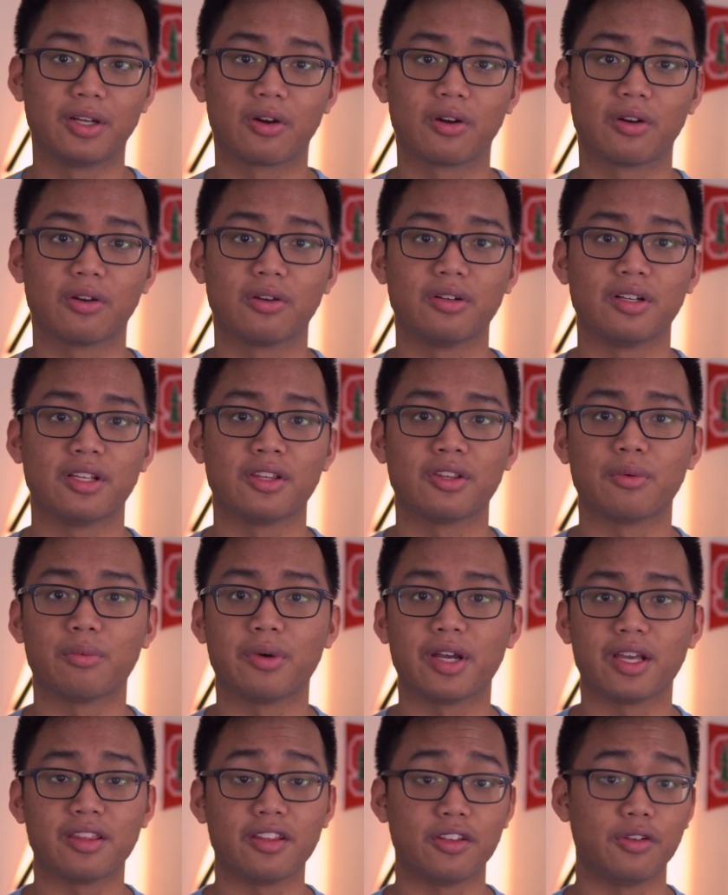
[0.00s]
heard in the
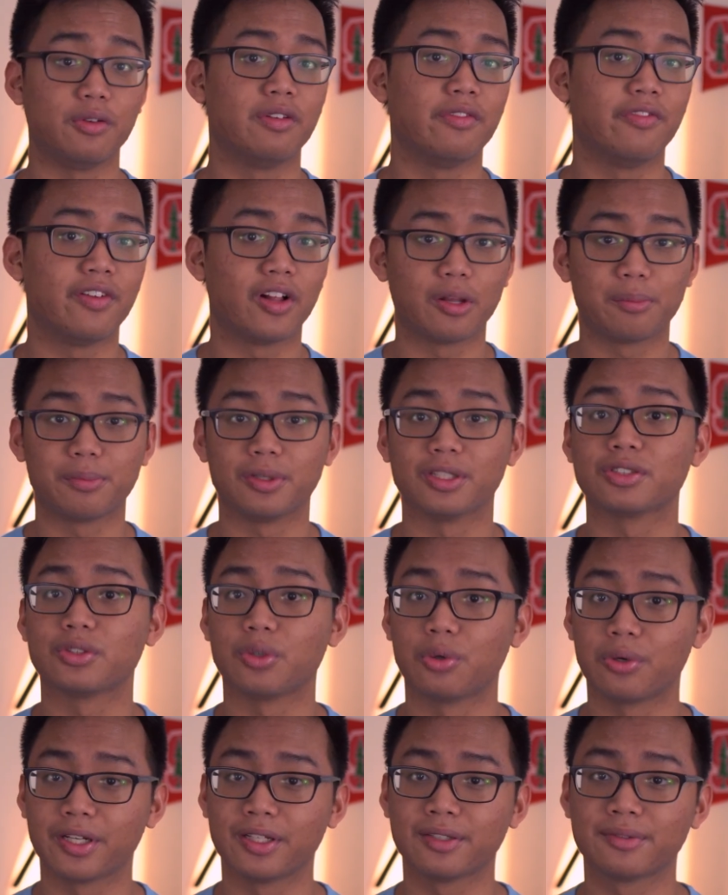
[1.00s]
way that you develop your
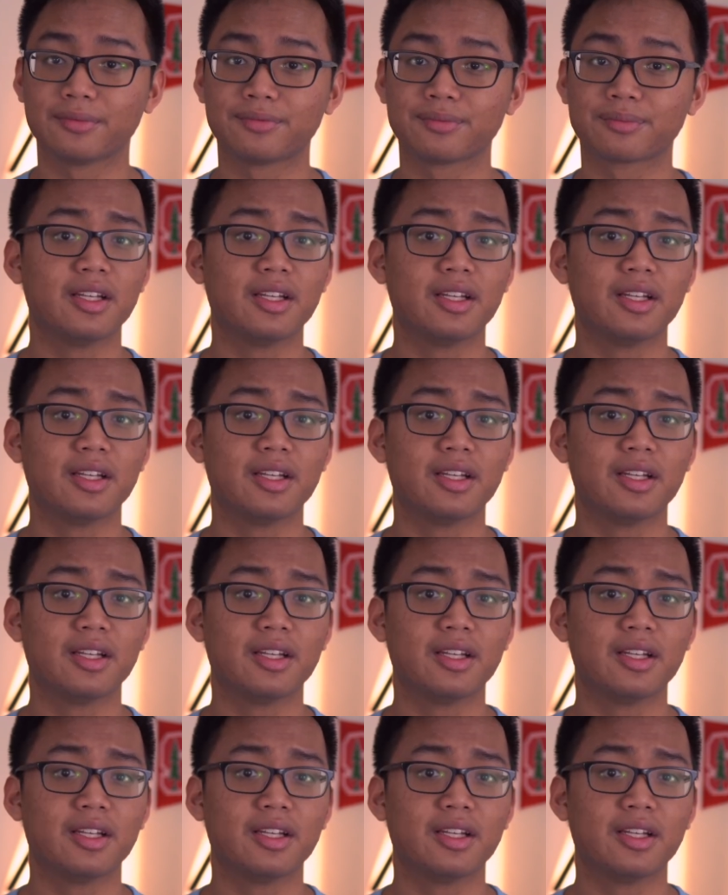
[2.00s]
story.